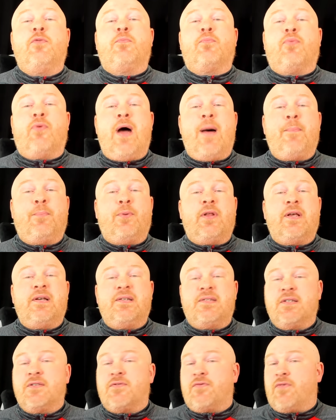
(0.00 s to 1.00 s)
prop
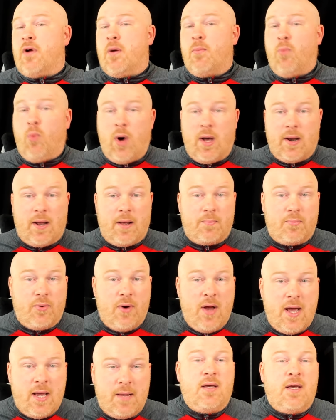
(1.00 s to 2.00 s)
releases from Wadon
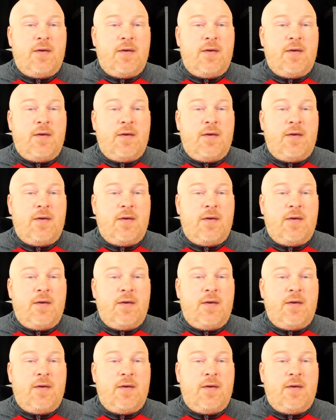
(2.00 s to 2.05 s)
Prime.